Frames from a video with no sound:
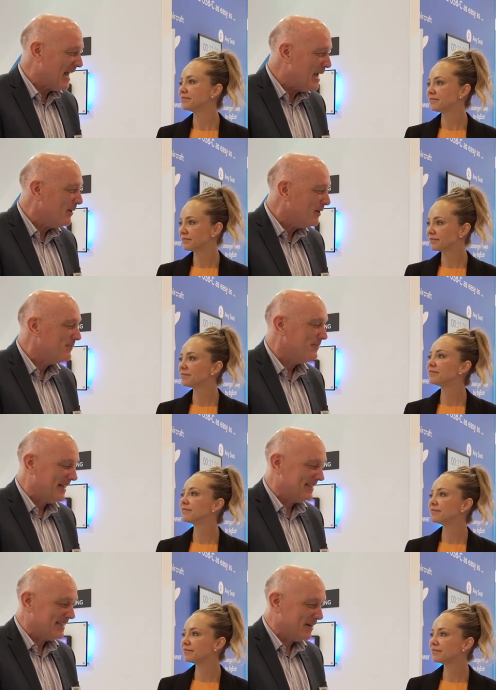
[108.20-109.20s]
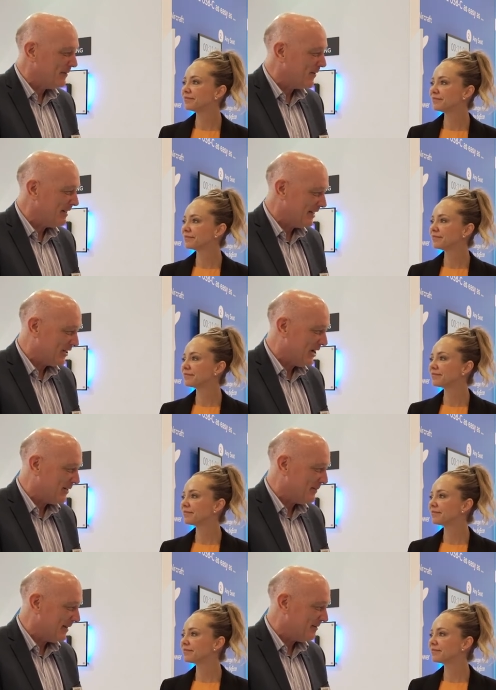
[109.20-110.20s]
Speaker 1: name of, but um, we're very excited
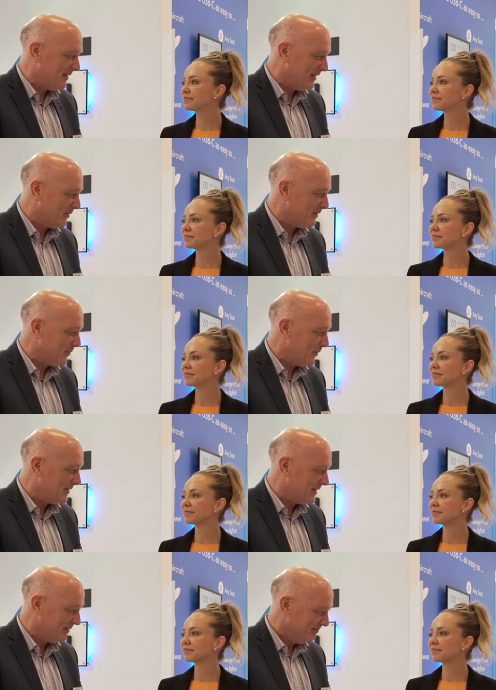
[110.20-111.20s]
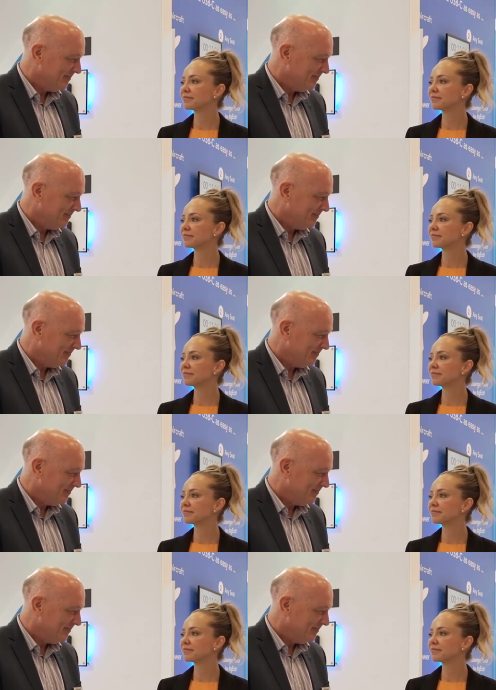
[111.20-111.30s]
about. Really looking forward to